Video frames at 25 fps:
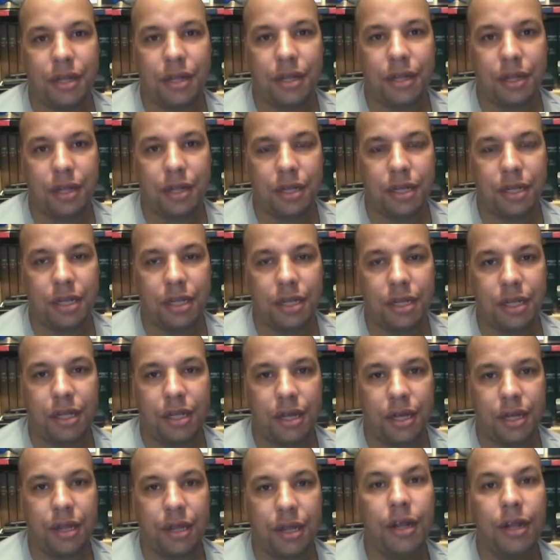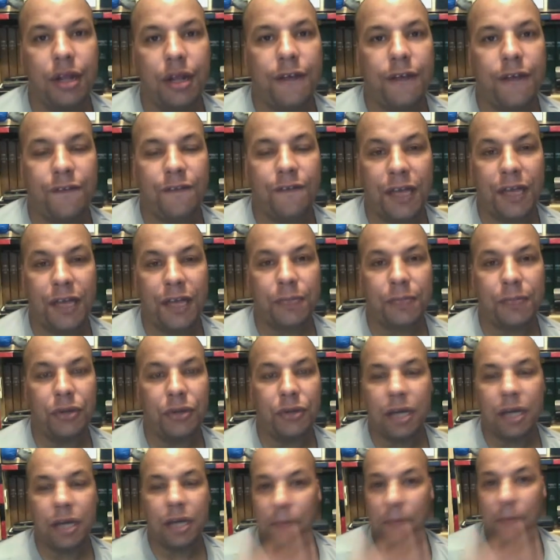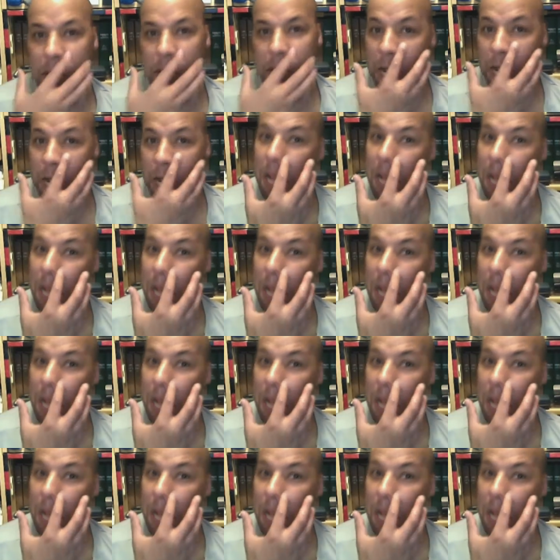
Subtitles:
the Facebook company.